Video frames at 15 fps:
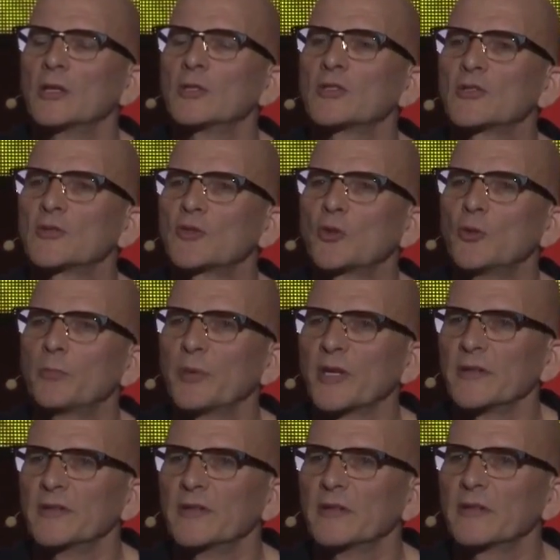
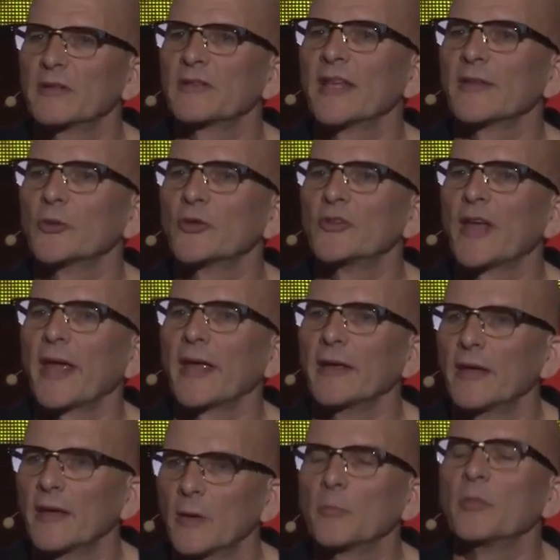stupid than the
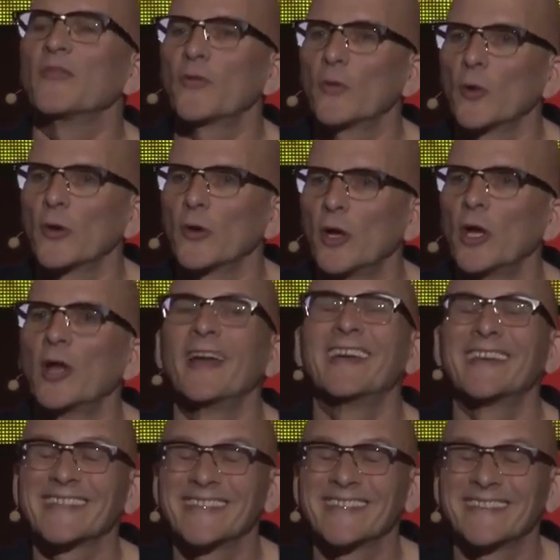day before.
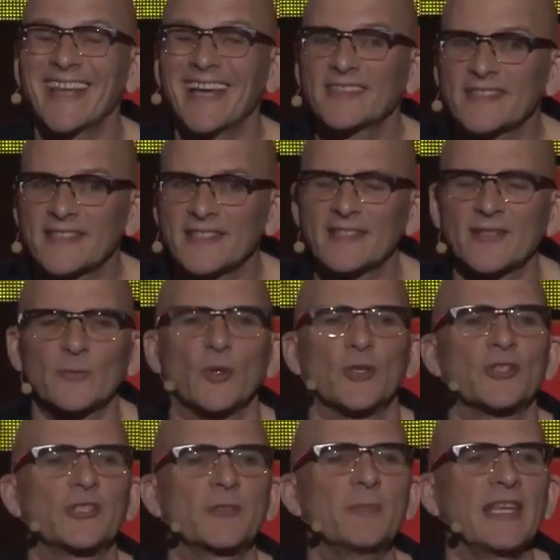That's
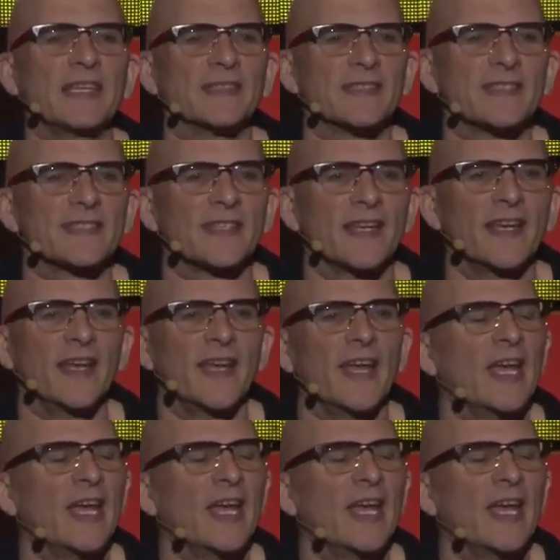what it means